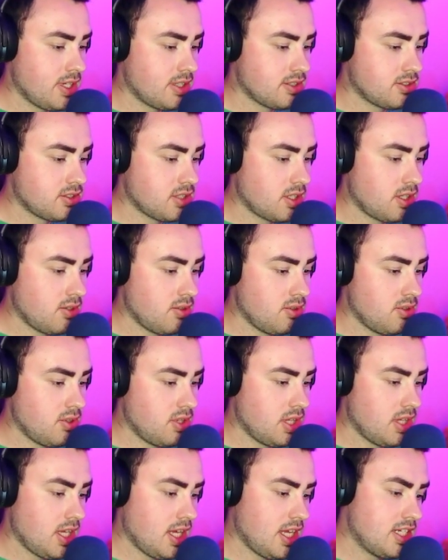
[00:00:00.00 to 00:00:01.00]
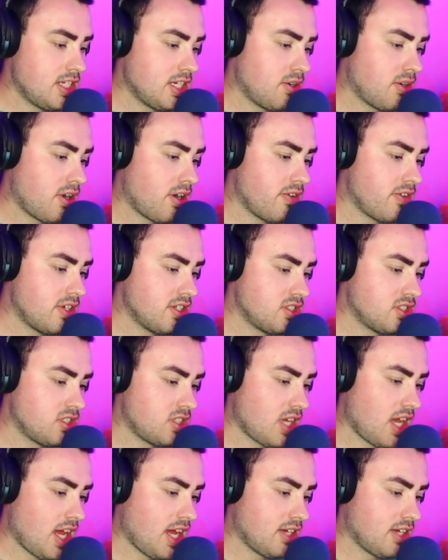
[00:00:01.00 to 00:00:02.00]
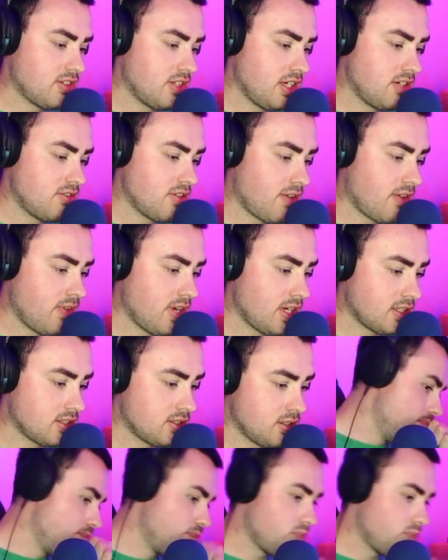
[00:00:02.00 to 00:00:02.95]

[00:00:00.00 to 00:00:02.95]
So Intel Iris XE graphics,